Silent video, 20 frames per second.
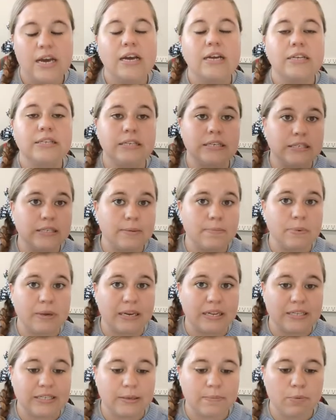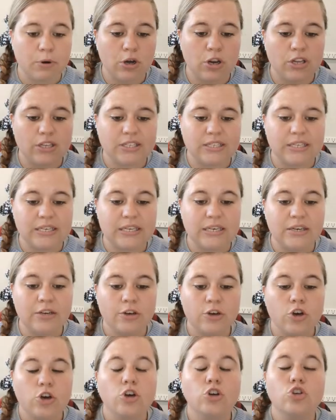disability policy,
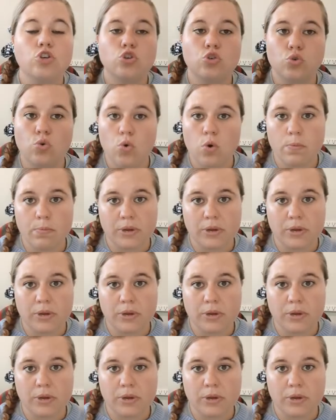trauma